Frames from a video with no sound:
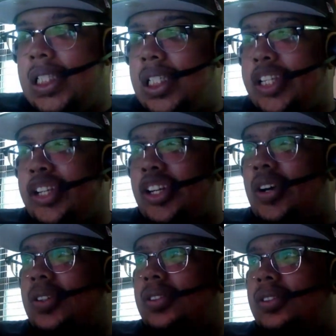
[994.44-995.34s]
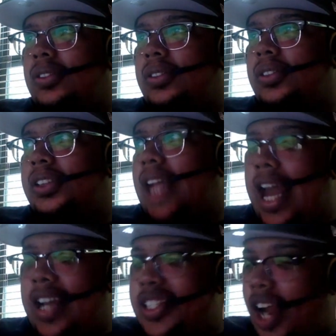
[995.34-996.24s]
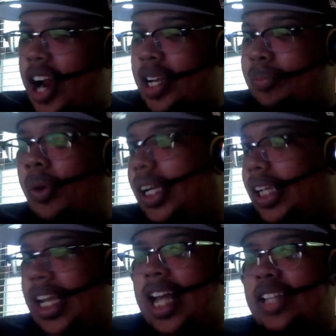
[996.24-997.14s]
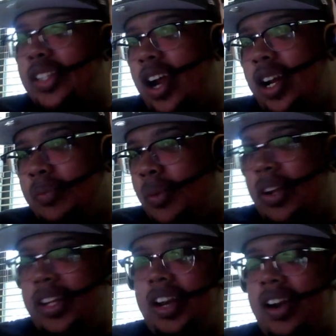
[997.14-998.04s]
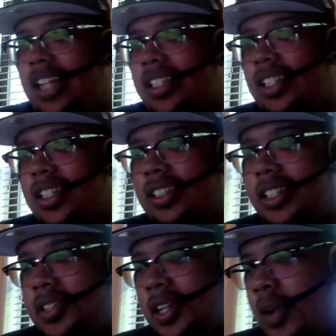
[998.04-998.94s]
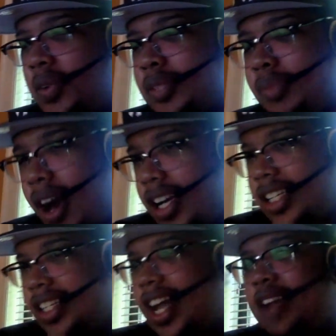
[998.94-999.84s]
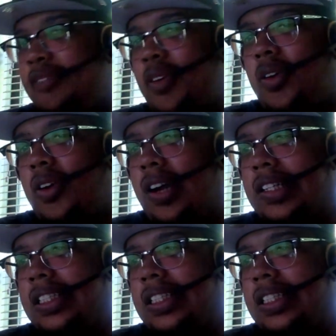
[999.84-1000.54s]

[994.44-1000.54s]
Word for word: you know, at a starting point and that starting point you're at the, the, the lowest part of your life or